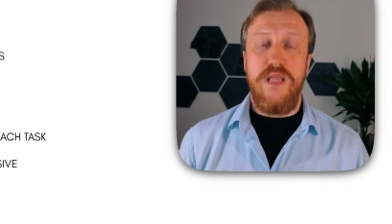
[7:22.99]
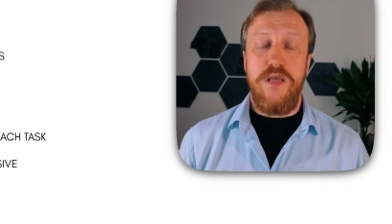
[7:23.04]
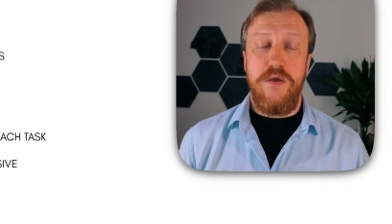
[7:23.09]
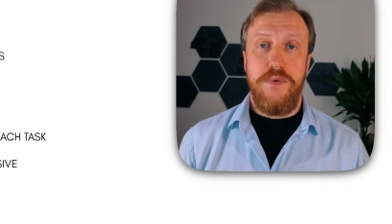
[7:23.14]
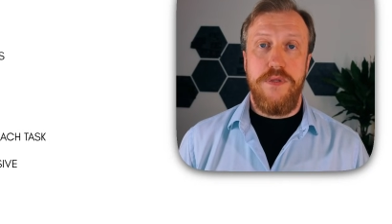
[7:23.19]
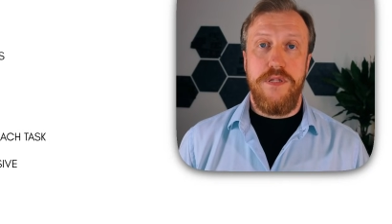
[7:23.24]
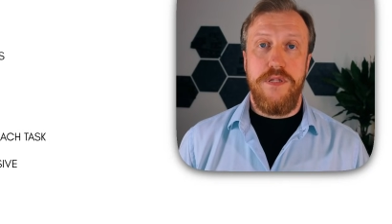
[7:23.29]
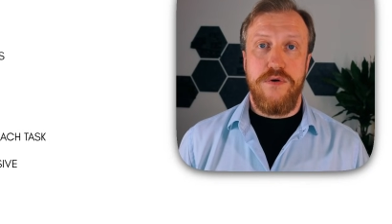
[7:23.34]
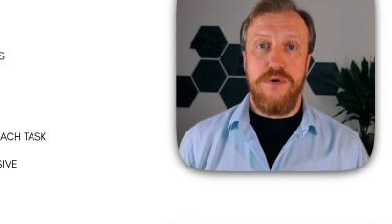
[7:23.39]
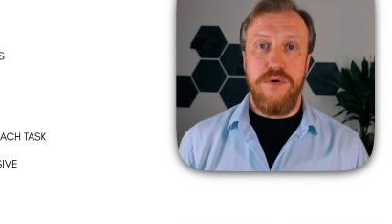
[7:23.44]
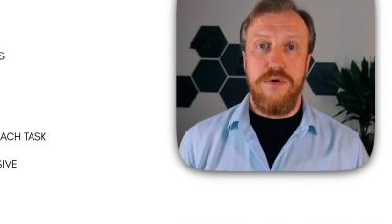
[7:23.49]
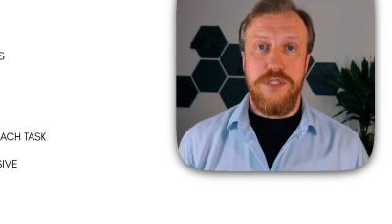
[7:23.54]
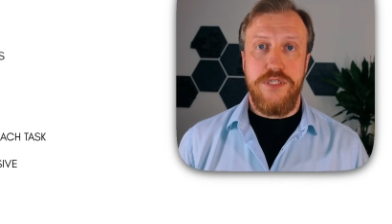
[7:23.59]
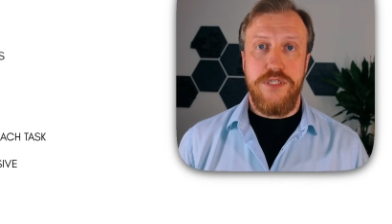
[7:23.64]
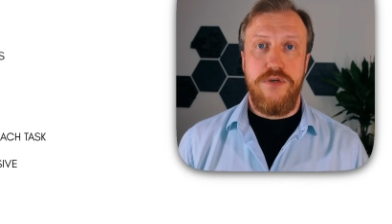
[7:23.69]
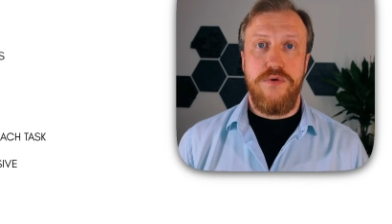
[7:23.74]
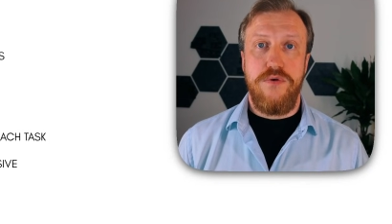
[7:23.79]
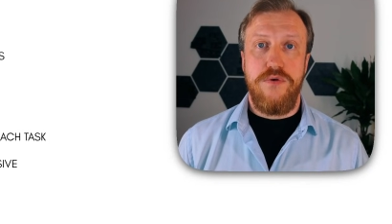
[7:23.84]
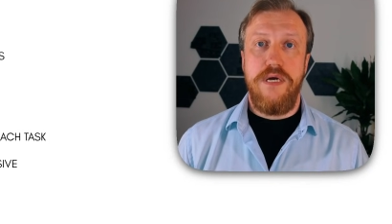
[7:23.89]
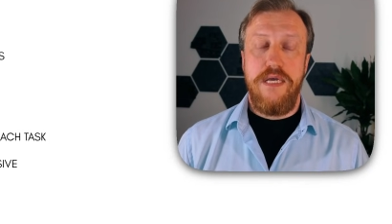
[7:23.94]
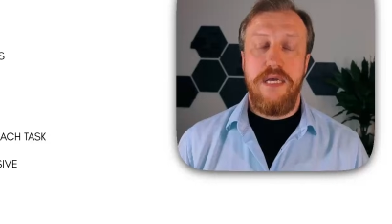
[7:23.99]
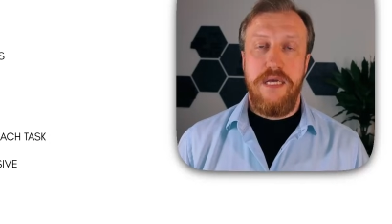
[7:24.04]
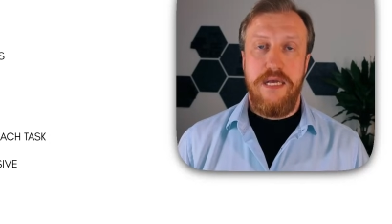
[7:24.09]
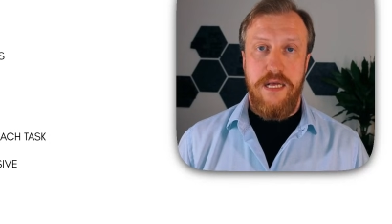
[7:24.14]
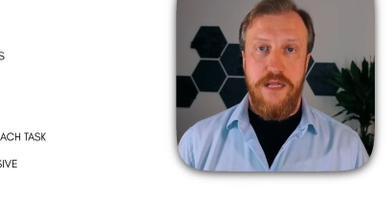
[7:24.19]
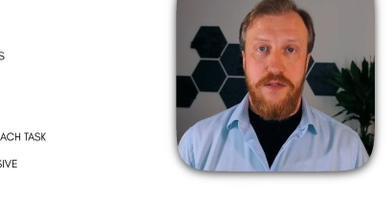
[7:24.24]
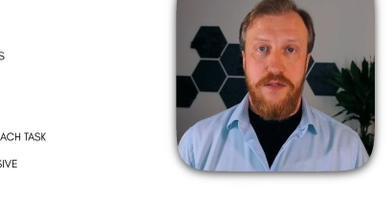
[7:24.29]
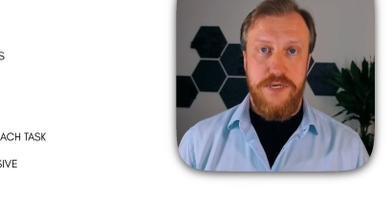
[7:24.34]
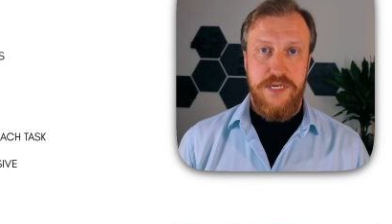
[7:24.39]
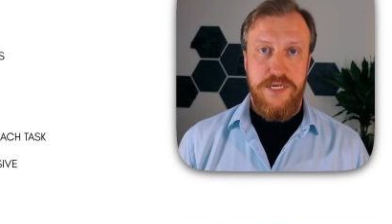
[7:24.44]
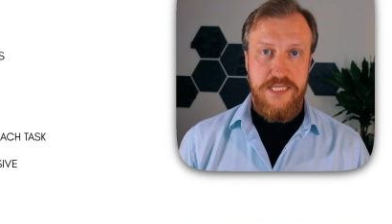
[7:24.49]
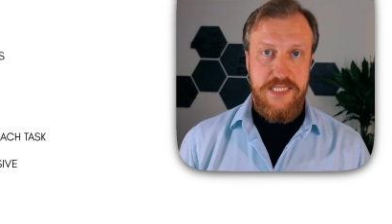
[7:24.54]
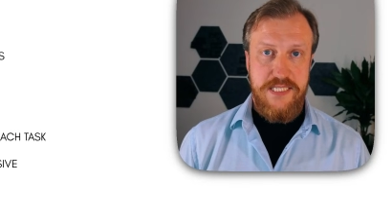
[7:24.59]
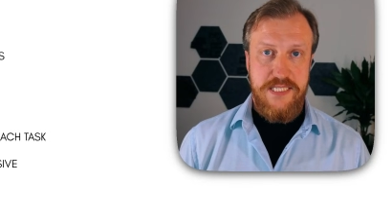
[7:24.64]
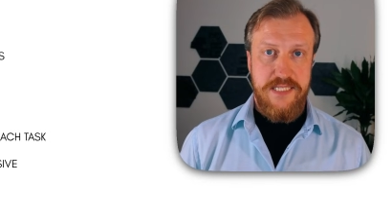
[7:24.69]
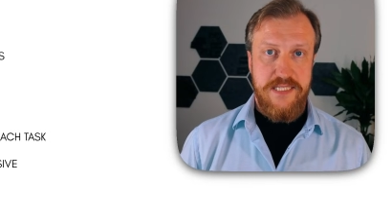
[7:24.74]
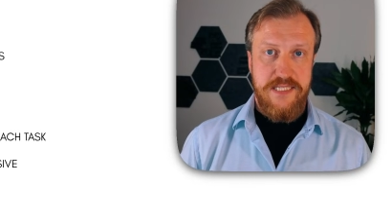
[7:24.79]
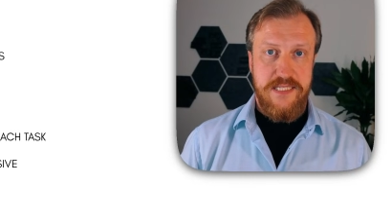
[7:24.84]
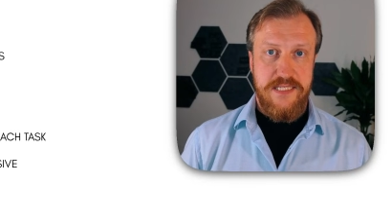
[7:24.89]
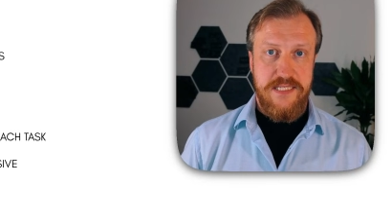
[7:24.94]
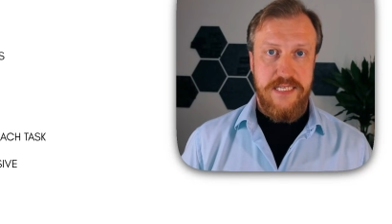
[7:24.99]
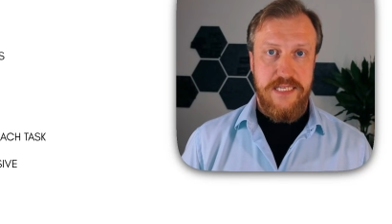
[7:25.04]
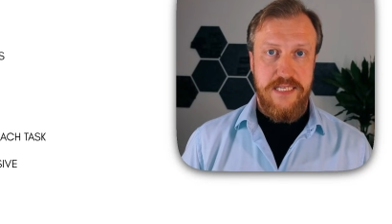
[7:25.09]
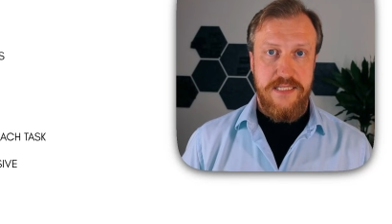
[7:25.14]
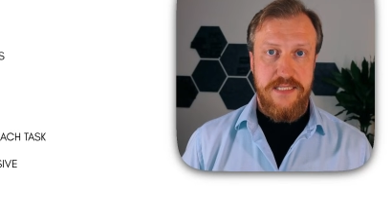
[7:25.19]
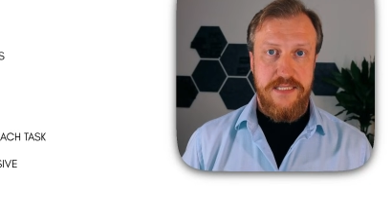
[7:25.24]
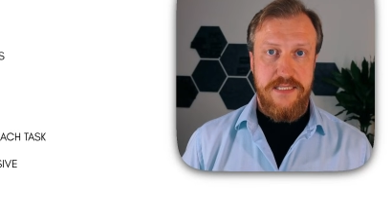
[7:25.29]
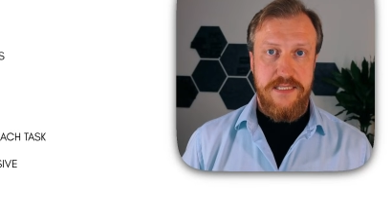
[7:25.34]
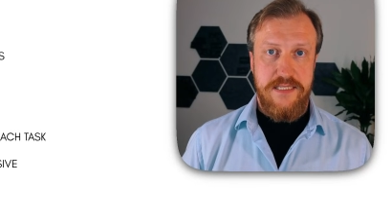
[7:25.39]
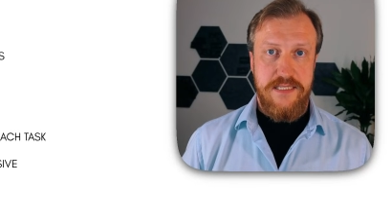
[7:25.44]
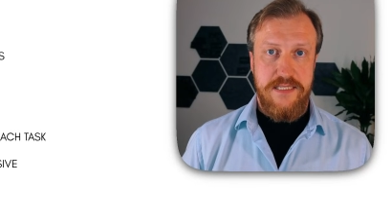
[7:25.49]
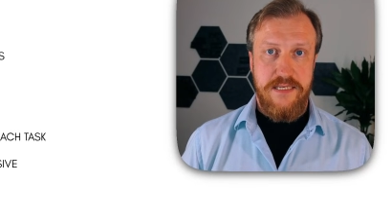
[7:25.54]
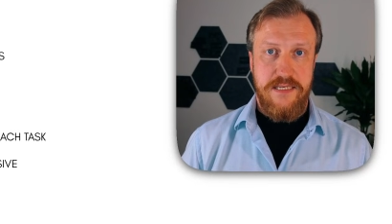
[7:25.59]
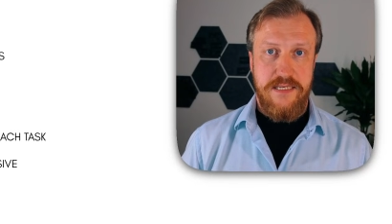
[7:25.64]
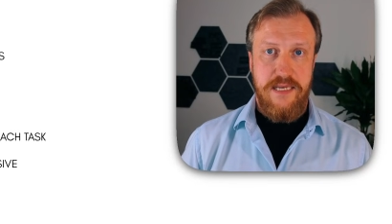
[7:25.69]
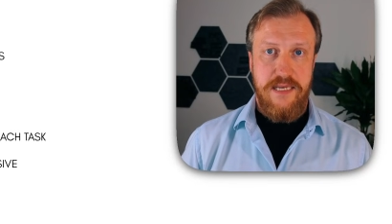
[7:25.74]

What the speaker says: will cost you already 60 cents.